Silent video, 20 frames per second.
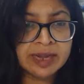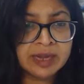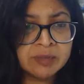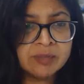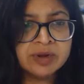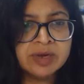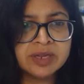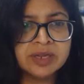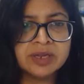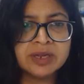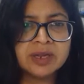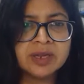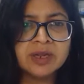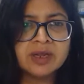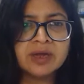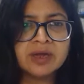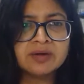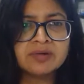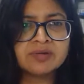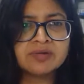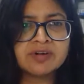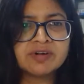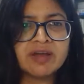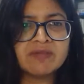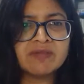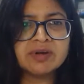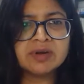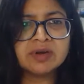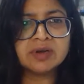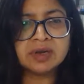anybody to
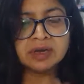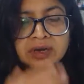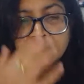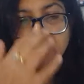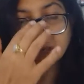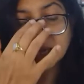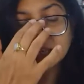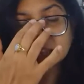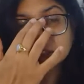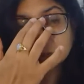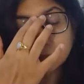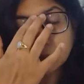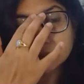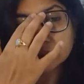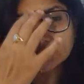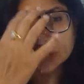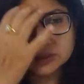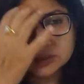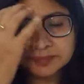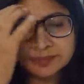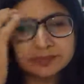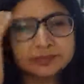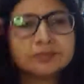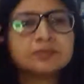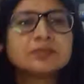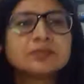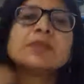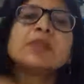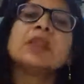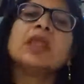travel as much
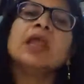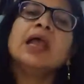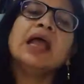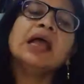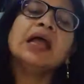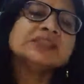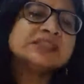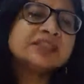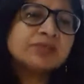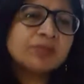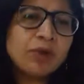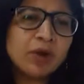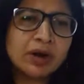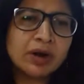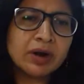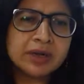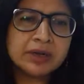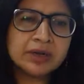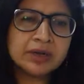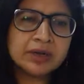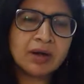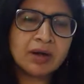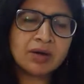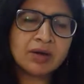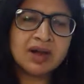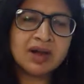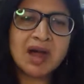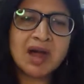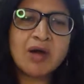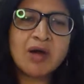as they want,
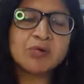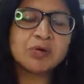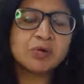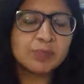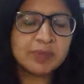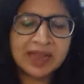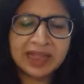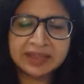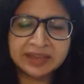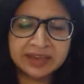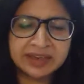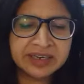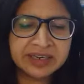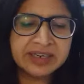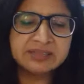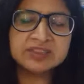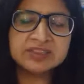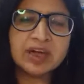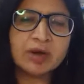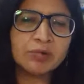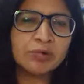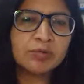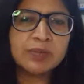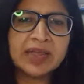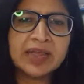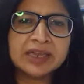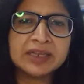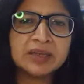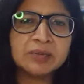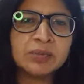how to plan their leaves, how to
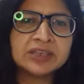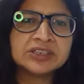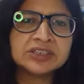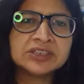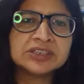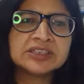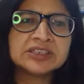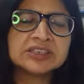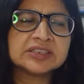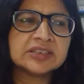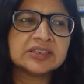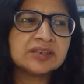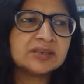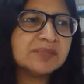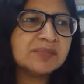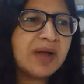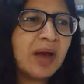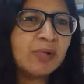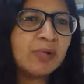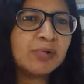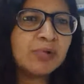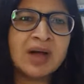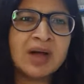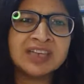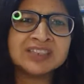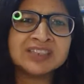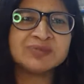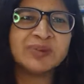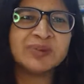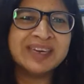plan their budgets, how to
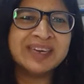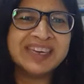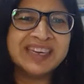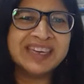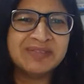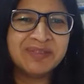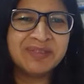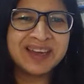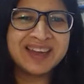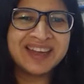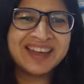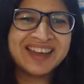ask for leave,